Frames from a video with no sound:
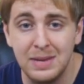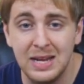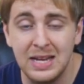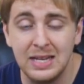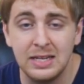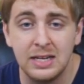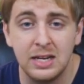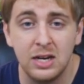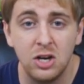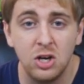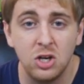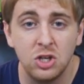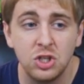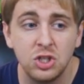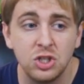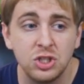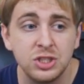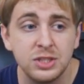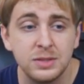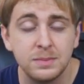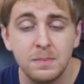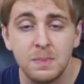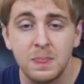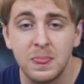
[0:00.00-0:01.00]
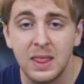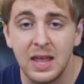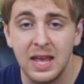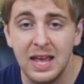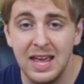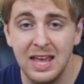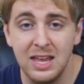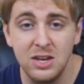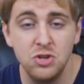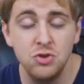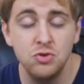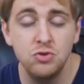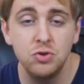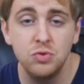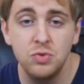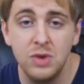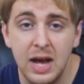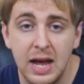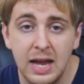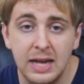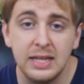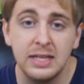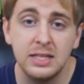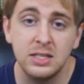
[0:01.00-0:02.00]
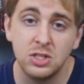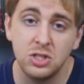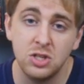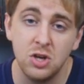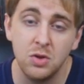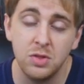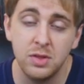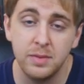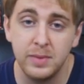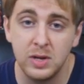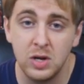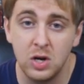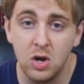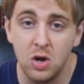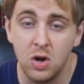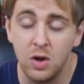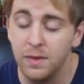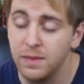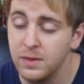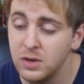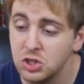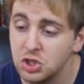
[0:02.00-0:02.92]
main characters, and you do not get to know them at all.